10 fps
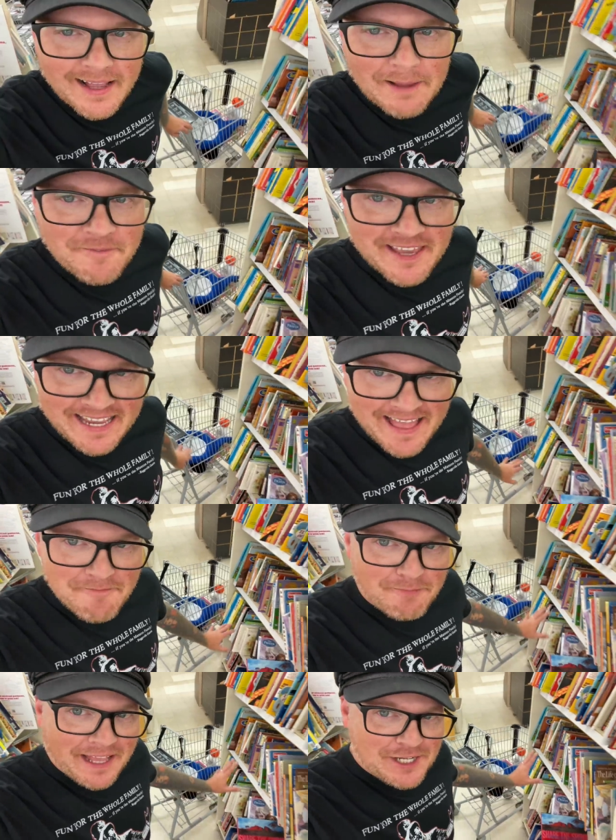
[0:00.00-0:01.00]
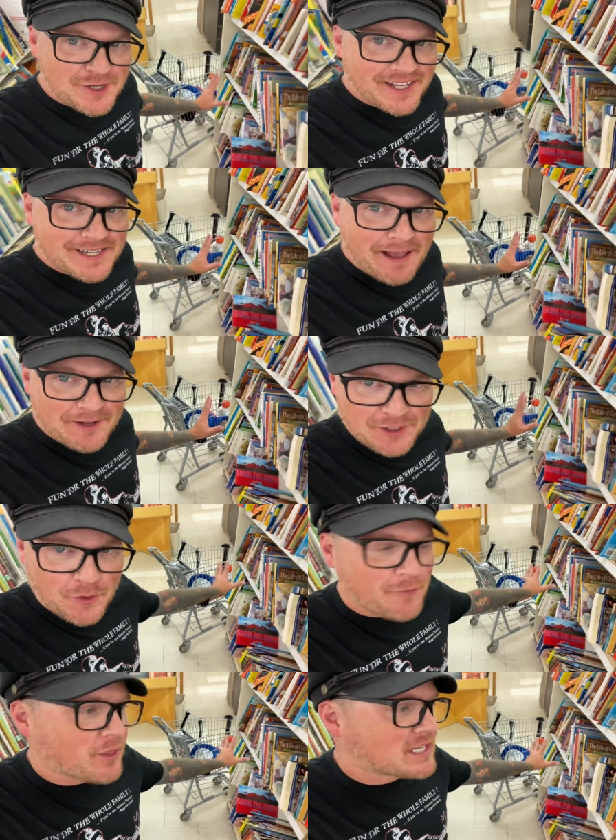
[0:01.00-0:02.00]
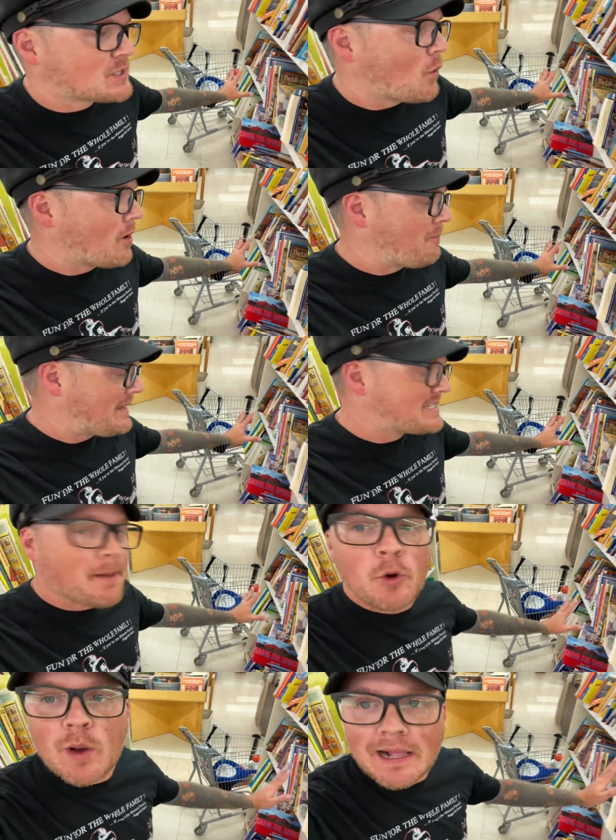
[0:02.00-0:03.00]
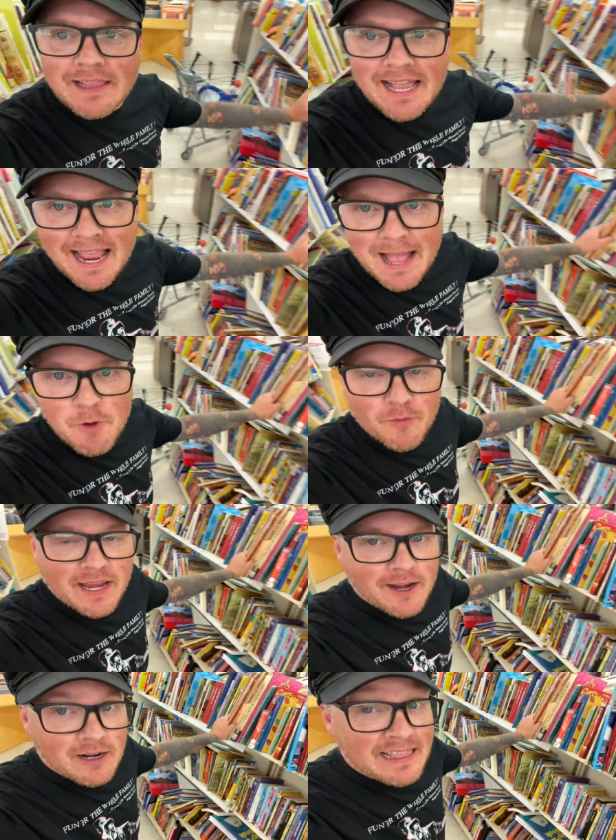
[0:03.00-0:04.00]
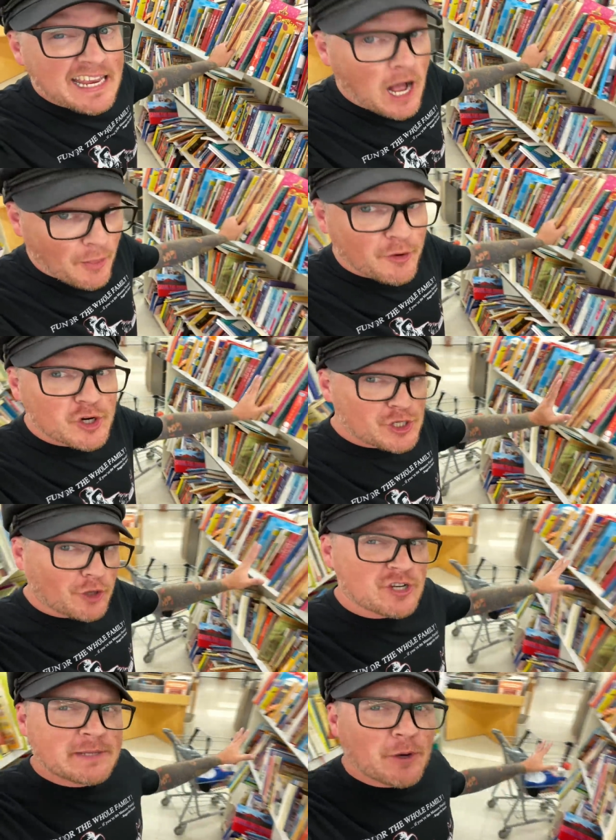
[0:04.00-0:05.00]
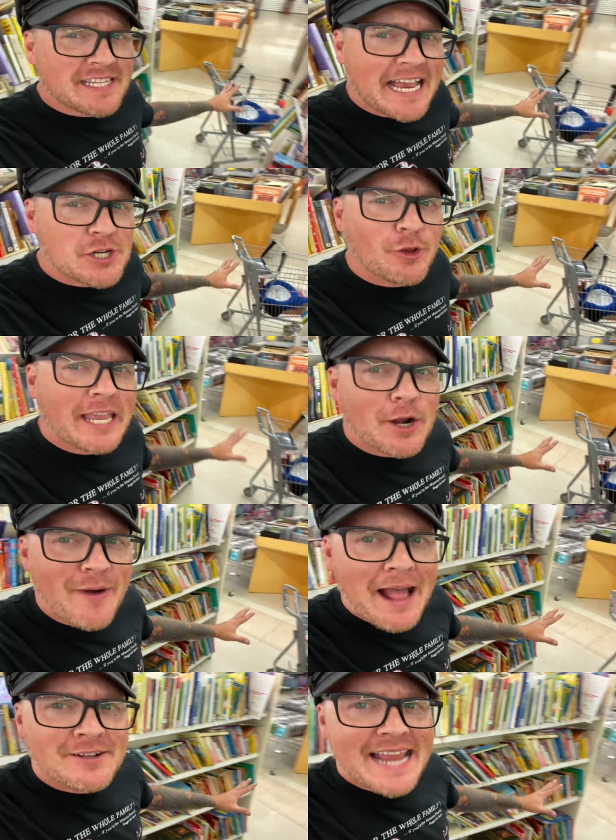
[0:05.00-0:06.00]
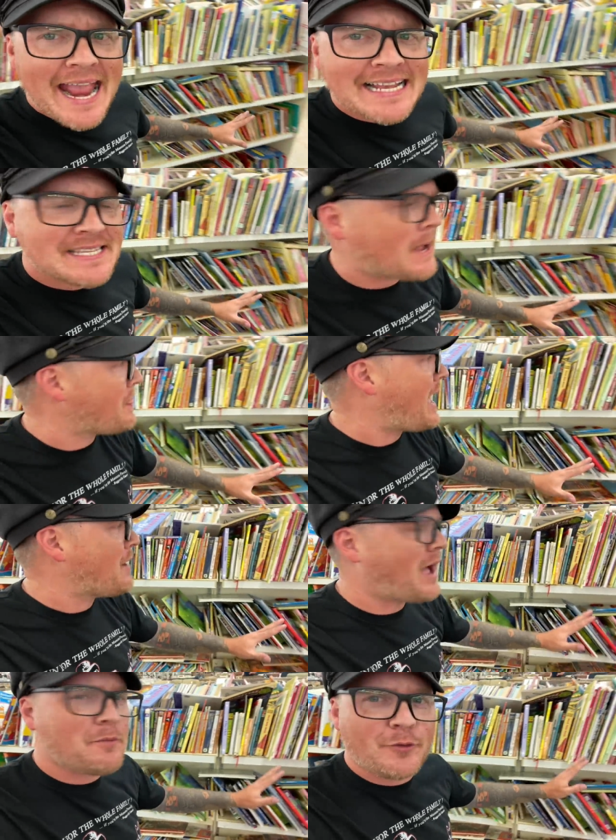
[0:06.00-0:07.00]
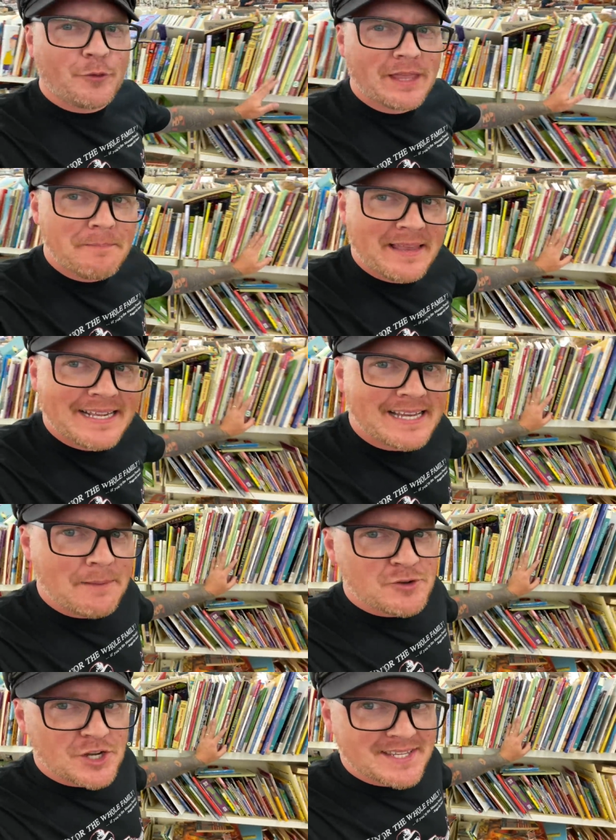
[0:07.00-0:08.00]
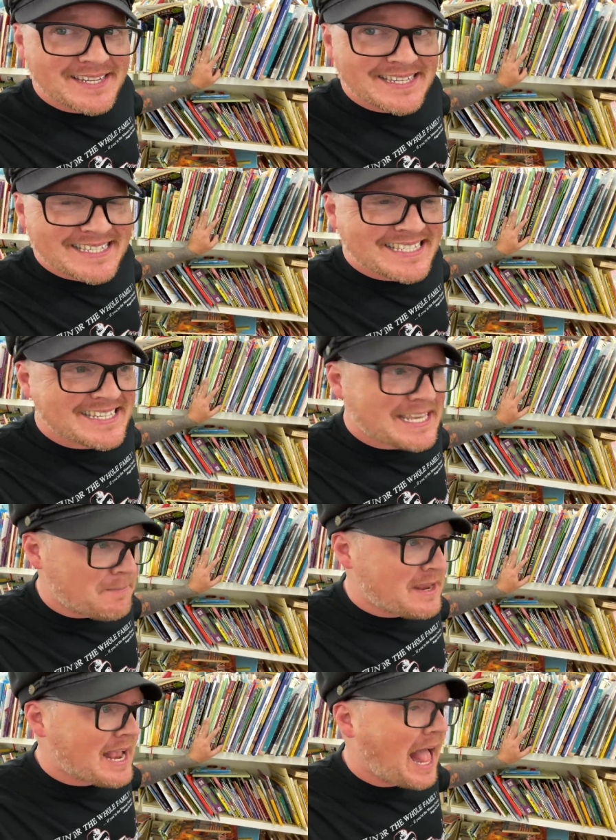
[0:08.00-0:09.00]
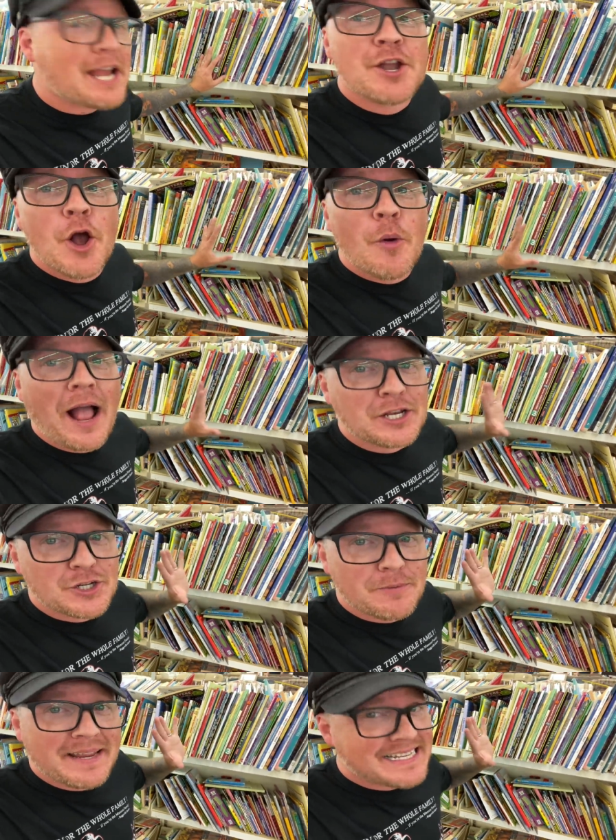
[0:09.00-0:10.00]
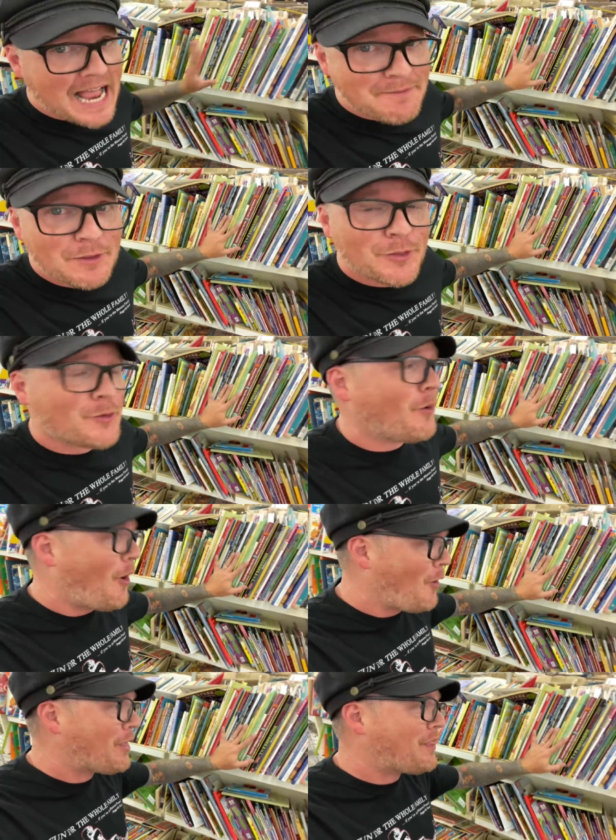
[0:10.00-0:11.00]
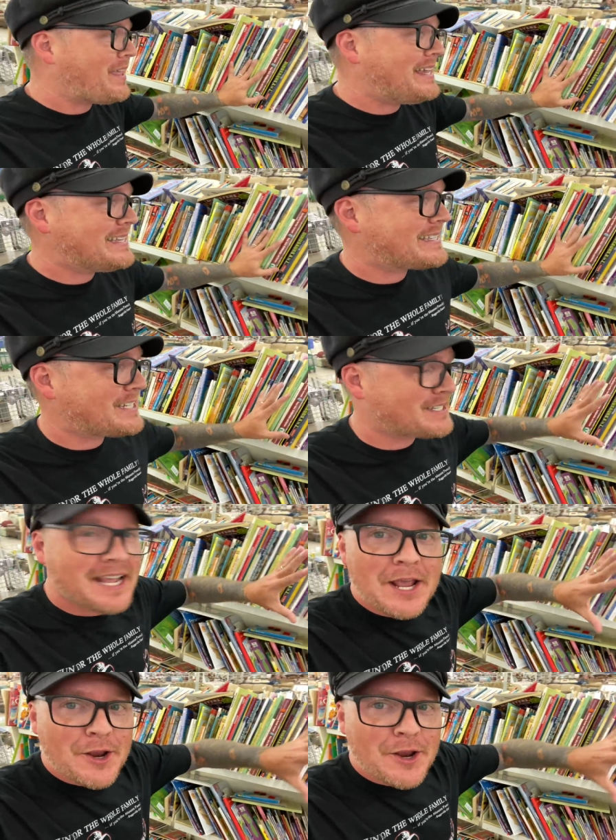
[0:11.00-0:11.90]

I'm thinking that might just about do it for the store, but quickly I am over here in the other children's book section looking around, and I will fully admit it, I'm just skimming. I know I should be diving through all of these, just